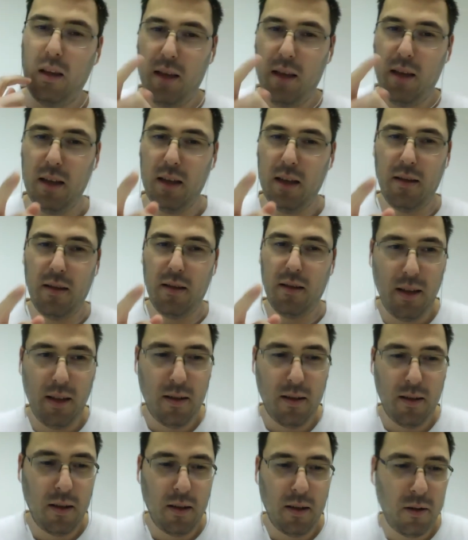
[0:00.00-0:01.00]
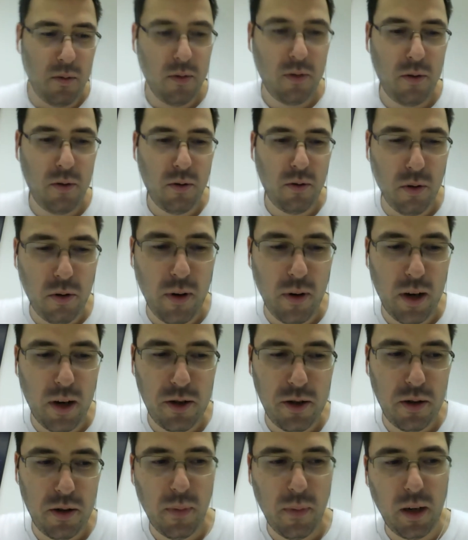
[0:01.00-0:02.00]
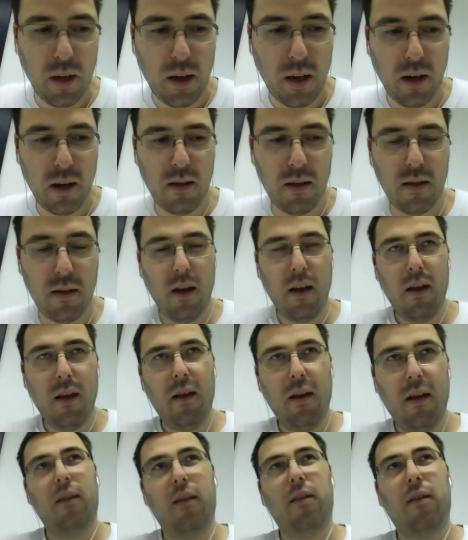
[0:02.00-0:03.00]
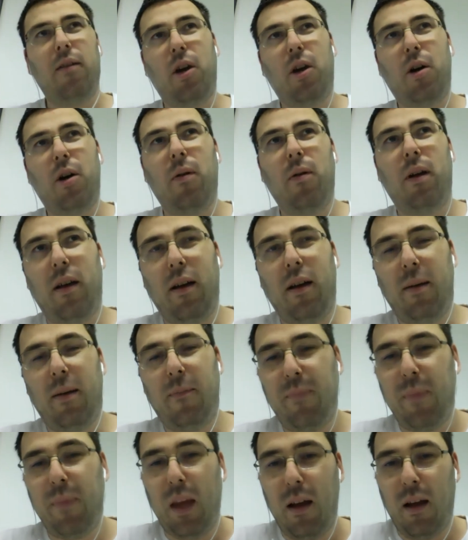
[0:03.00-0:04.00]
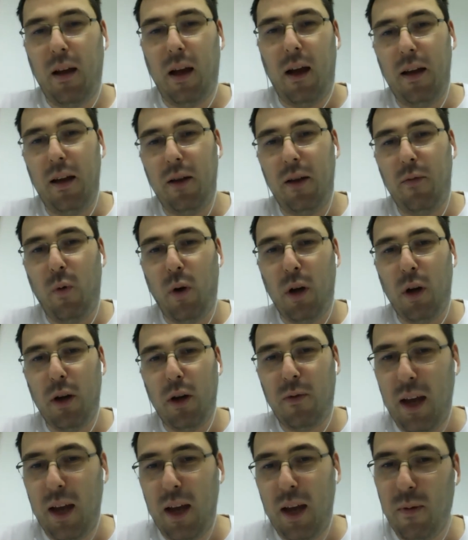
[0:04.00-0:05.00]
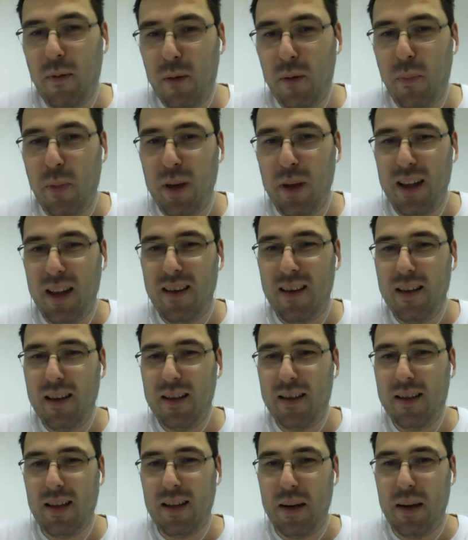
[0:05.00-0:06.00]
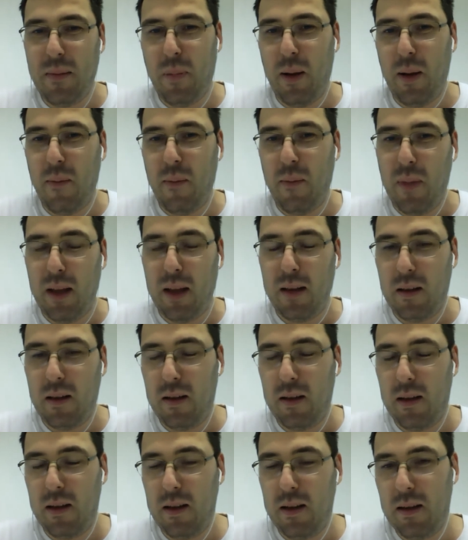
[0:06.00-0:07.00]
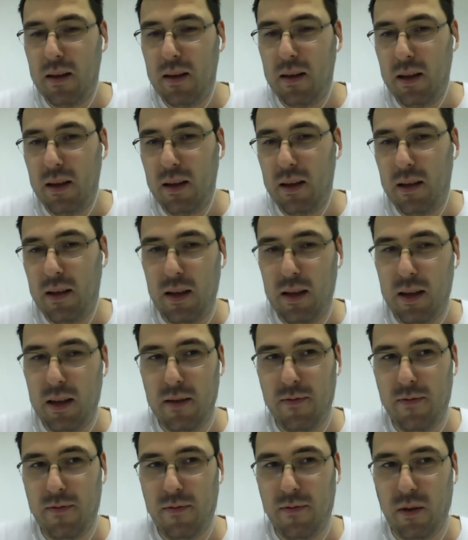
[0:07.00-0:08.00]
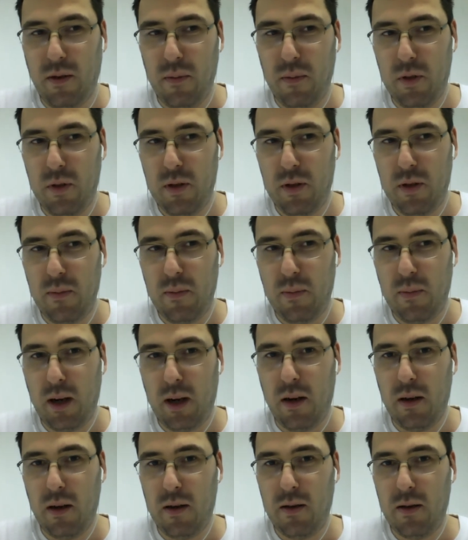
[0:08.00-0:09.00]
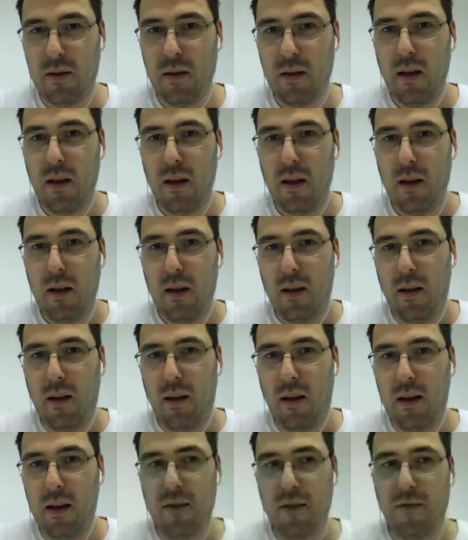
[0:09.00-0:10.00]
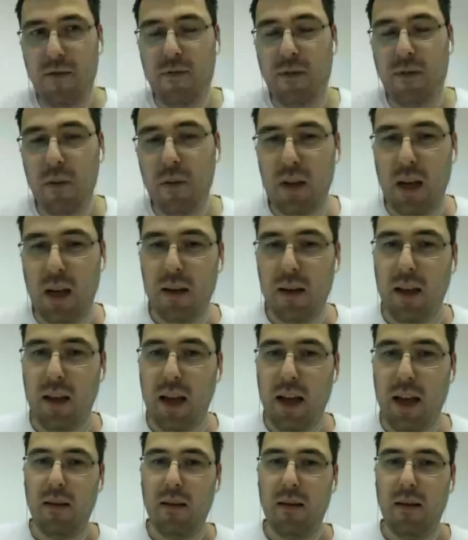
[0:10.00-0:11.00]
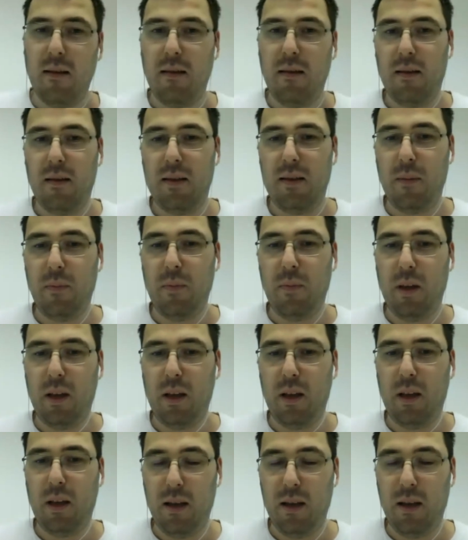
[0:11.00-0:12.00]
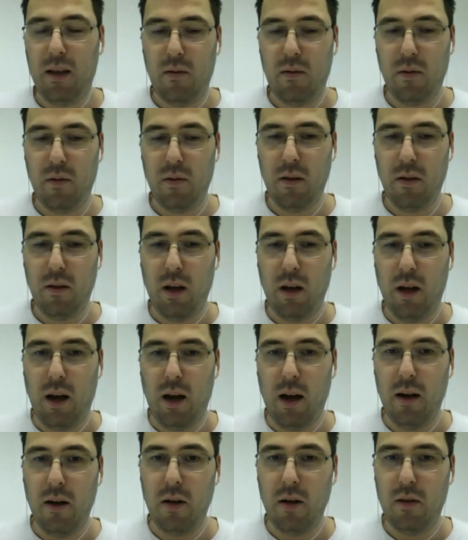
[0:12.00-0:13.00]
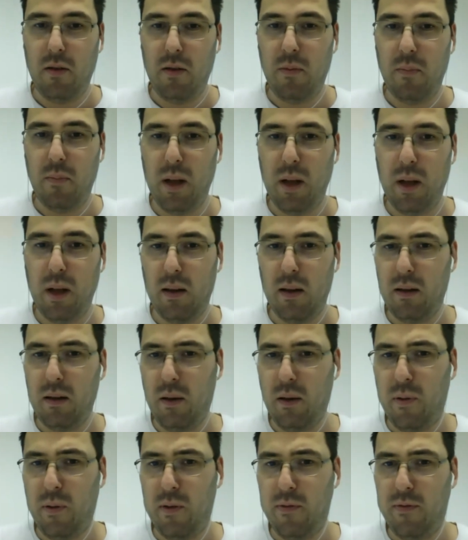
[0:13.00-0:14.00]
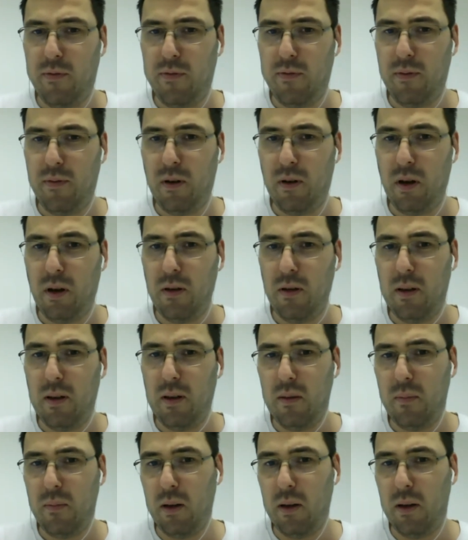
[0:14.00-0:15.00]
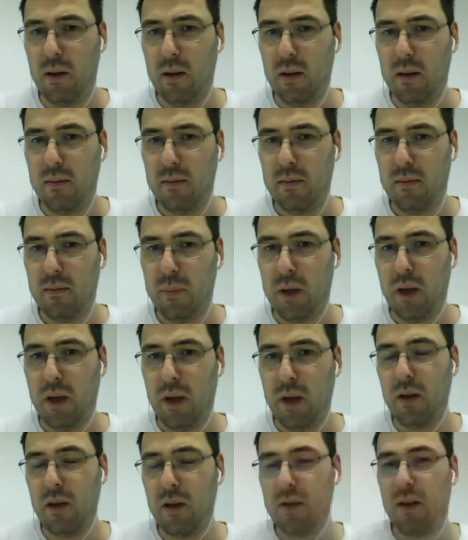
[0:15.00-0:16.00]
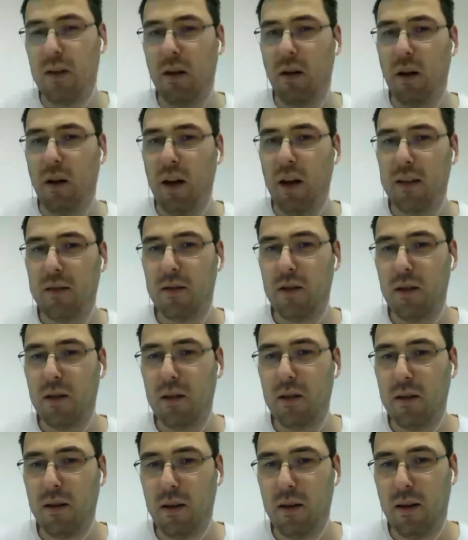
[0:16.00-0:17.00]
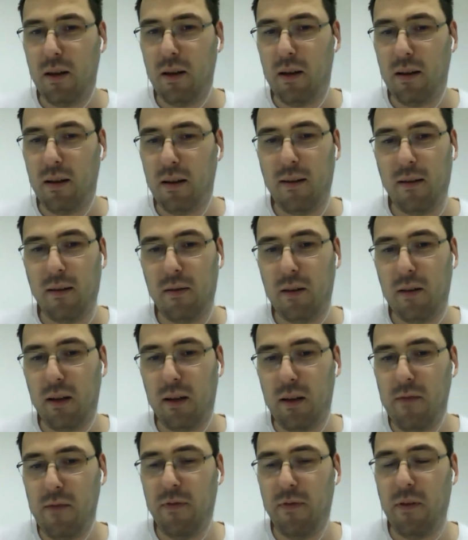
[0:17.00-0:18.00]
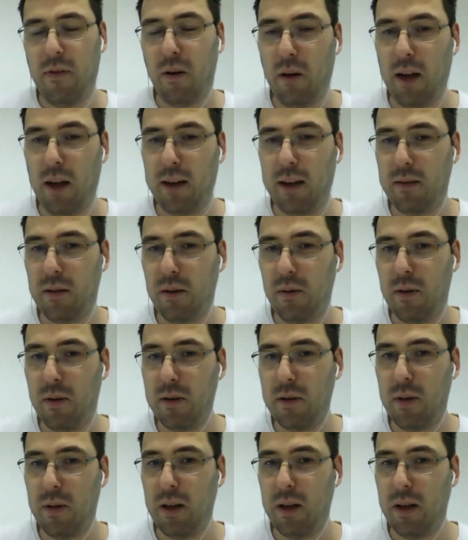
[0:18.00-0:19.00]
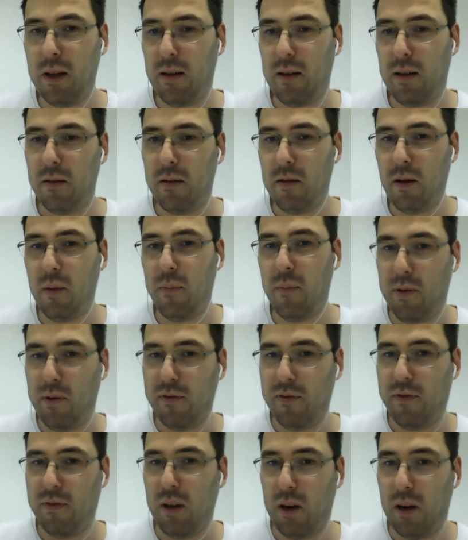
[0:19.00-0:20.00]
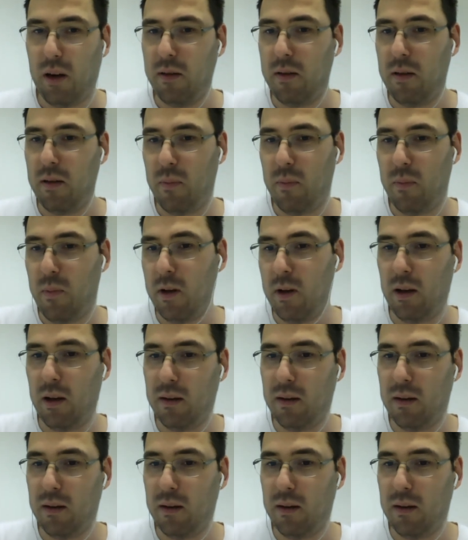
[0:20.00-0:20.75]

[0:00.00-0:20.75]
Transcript: that's a good question, because in what way will be this implemented in EasyForms? Because EasyForms are then something that are not built on top of content model, because the collection, the info collector was built on top of the content model.